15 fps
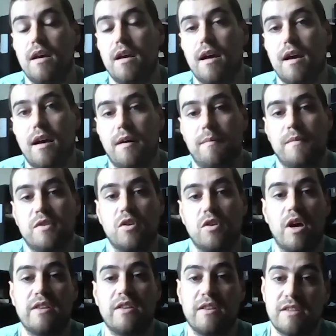
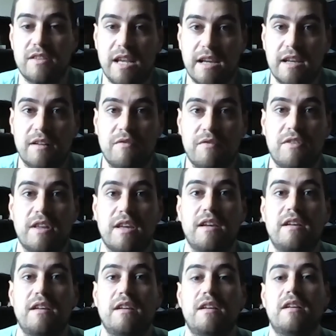And then the second
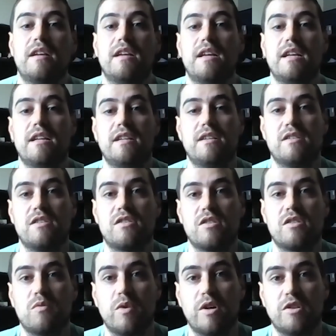thing
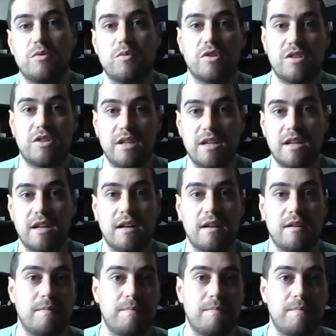is, which we're seeing